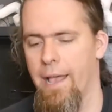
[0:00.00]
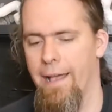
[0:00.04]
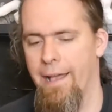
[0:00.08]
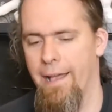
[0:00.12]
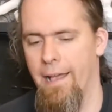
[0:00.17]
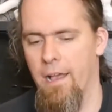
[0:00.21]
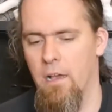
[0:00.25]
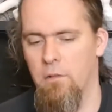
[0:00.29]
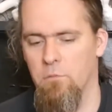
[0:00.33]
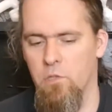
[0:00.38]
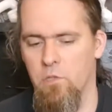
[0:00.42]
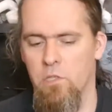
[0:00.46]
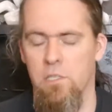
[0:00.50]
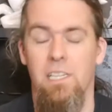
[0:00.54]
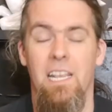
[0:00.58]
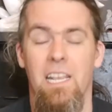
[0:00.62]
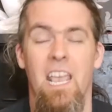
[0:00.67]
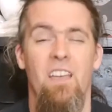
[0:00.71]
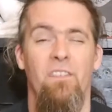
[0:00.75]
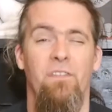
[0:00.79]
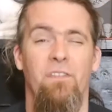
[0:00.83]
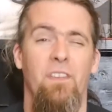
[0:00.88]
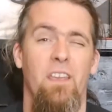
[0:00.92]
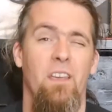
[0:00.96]
just to
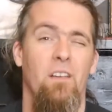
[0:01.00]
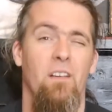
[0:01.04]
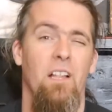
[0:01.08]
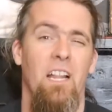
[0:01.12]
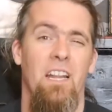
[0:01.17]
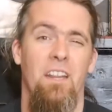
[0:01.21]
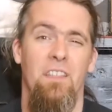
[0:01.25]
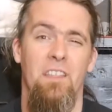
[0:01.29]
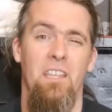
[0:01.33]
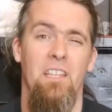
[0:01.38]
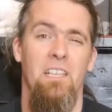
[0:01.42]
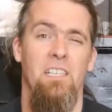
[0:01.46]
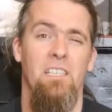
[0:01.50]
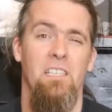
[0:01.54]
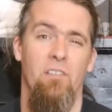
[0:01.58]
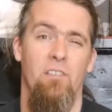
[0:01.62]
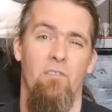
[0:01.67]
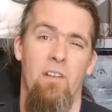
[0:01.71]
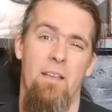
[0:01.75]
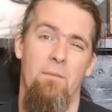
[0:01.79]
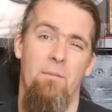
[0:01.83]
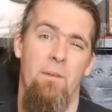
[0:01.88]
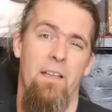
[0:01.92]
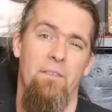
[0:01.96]
get a feel, and I think it's a
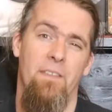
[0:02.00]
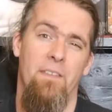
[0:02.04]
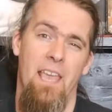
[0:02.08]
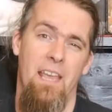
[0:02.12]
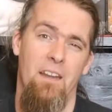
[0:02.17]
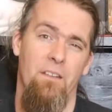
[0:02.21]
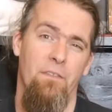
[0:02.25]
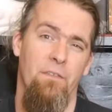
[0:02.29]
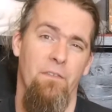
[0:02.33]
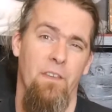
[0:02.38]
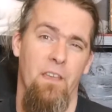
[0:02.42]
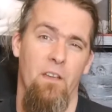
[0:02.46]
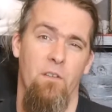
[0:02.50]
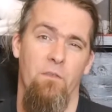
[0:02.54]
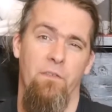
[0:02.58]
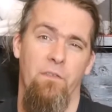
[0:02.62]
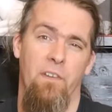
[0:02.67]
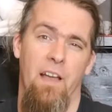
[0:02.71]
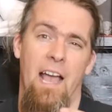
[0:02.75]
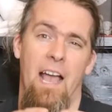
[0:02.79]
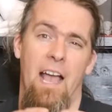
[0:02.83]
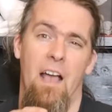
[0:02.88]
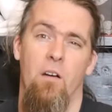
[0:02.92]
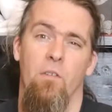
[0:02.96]
great way of getting a feel
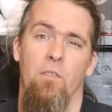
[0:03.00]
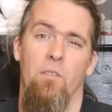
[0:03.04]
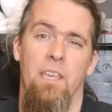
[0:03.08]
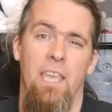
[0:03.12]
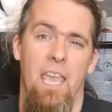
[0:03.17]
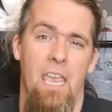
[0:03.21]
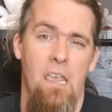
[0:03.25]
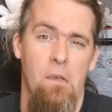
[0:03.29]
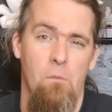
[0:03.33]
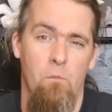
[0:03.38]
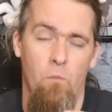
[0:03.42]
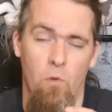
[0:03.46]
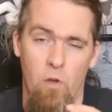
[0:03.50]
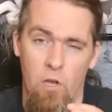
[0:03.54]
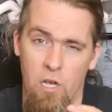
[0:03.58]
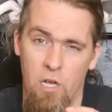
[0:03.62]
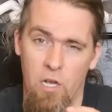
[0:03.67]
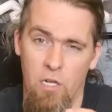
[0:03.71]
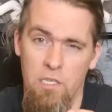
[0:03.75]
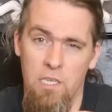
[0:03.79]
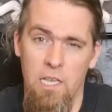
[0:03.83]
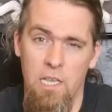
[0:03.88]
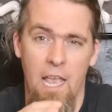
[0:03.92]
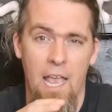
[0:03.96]
for how the game
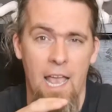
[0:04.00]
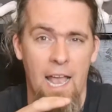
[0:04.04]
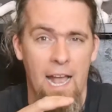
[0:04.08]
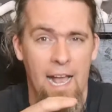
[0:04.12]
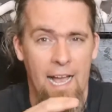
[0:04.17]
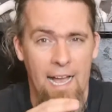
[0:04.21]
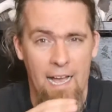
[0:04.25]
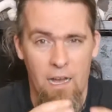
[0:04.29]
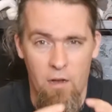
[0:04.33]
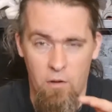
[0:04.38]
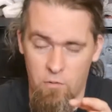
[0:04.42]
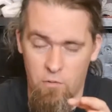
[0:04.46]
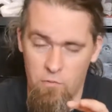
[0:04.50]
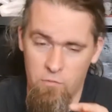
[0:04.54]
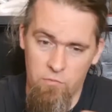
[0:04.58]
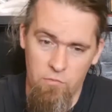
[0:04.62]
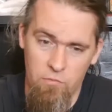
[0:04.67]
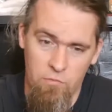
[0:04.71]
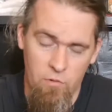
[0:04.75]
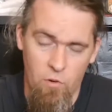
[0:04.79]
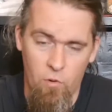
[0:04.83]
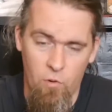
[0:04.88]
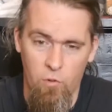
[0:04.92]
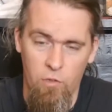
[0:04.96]
works,
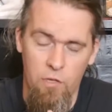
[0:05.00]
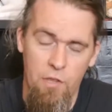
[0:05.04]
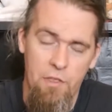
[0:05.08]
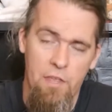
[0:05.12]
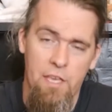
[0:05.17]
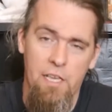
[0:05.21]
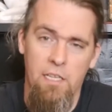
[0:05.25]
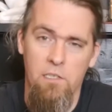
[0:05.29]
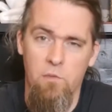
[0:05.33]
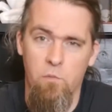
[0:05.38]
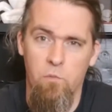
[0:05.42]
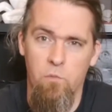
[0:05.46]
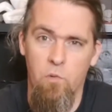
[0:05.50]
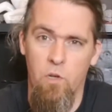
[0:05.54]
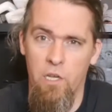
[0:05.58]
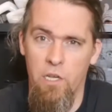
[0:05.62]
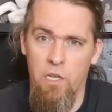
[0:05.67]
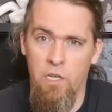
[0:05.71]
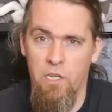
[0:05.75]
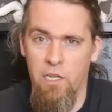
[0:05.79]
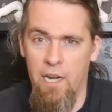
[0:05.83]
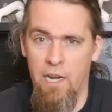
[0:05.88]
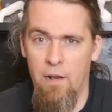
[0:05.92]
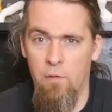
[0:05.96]
how all the things
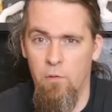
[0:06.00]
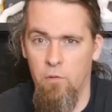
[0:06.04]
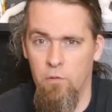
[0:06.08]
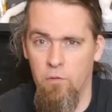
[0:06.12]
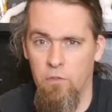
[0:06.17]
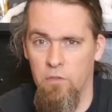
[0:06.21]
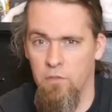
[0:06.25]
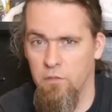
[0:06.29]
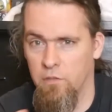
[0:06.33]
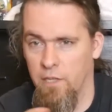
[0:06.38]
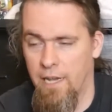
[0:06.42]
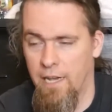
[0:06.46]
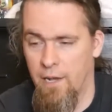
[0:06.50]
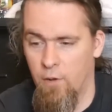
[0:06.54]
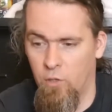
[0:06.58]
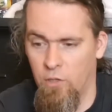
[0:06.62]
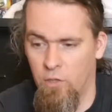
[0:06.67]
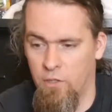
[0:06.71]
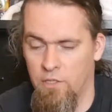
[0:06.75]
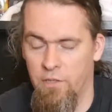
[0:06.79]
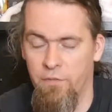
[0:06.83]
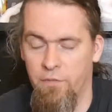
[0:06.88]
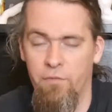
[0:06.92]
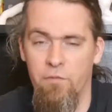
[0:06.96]
work, and how all
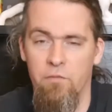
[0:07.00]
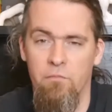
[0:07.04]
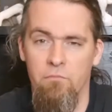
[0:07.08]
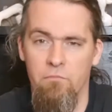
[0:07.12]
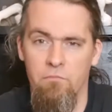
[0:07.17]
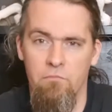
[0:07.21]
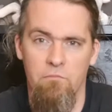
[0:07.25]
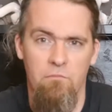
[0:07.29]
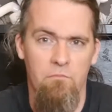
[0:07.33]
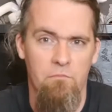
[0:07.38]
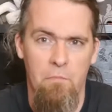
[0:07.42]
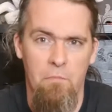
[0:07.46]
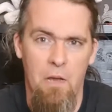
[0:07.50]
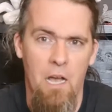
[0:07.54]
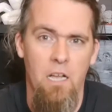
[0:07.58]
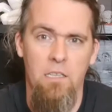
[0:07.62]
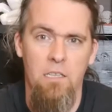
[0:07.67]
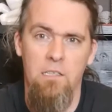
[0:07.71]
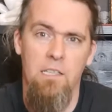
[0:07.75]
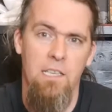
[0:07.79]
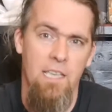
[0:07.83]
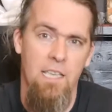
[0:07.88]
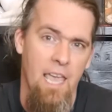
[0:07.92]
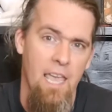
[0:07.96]
the different
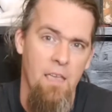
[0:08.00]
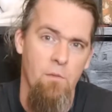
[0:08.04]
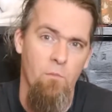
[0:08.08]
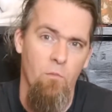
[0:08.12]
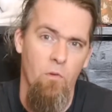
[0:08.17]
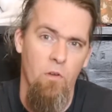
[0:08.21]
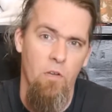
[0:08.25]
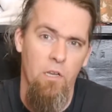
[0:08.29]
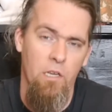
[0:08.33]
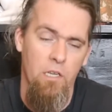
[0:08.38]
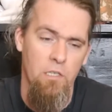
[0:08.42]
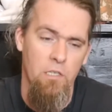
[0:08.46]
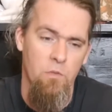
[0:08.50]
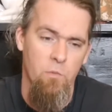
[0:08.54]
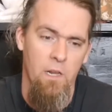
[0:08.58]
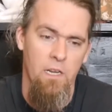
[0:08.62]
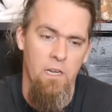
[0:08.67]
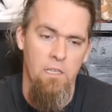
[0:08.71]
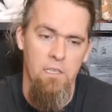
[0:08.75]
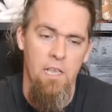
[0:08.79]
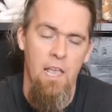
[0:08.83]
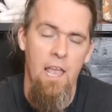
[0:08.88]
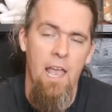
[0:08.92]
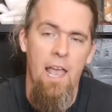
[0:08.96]
parts of the game work, as
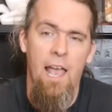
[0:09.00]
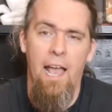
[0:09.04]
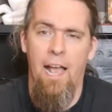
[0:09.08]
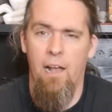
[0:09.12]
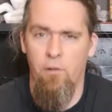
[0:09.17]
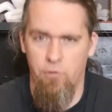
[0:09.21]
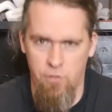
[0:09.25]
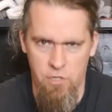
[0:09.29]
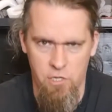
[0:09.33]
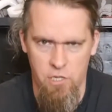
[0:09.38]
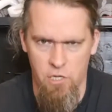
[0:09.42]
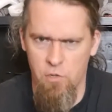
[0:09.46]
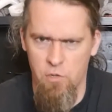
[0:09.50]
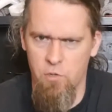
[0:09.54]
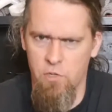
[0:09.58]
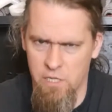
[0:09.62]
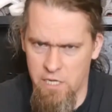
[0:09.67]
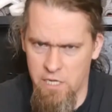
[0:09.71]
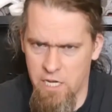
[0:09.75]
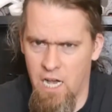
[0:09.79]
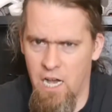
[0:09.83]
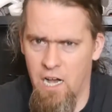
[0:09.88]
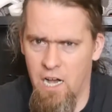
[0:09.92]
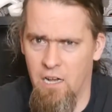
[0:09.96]
well as how to use
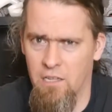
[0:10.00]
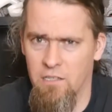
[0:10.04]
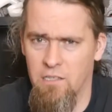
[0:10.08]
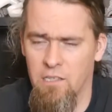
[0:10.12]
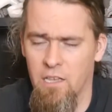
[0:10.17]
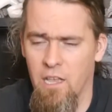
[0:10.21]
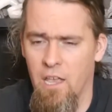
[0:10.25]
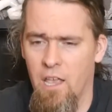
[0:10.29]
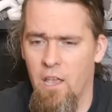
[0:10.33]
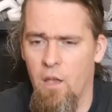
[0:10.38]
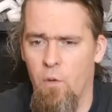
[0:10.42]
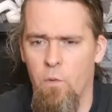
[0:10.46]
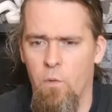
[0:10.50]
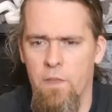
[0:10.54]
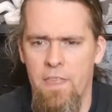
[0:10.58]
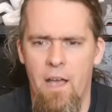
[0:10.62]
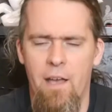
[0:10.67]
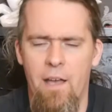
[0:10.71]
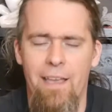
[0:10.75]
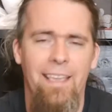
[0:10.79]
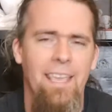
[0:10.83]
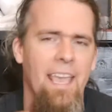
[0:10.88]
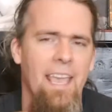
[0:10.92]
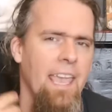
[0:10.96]
the cards
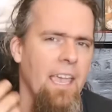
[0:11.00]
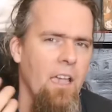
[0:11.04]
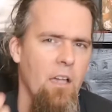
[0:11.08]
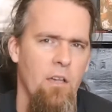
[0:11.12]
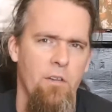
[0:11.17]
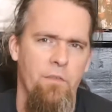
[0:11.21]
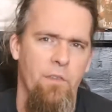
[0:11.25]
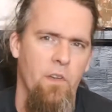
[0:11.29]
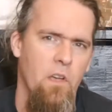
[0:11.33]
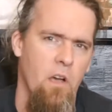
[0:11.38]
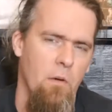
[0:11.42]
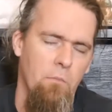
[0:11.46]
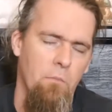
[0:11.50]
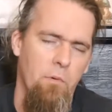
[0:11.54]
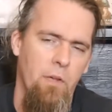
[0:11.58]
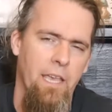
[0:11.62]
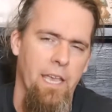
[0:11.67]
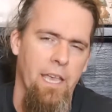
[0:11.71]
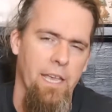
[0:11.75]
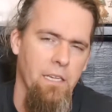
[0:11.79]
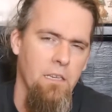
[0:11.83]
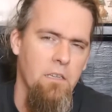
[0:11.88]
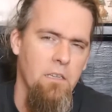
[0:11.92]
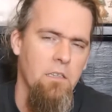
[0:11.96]
without it getting over
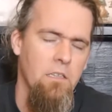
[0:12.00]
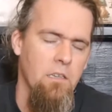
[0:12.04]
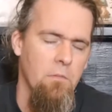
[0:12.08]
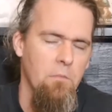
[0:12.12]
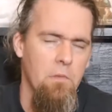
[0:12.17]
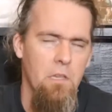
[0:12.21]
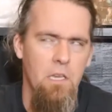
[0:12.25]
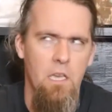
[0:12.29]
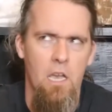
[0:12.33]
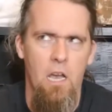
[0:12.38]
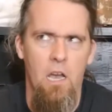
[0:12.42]
complicated, because some of the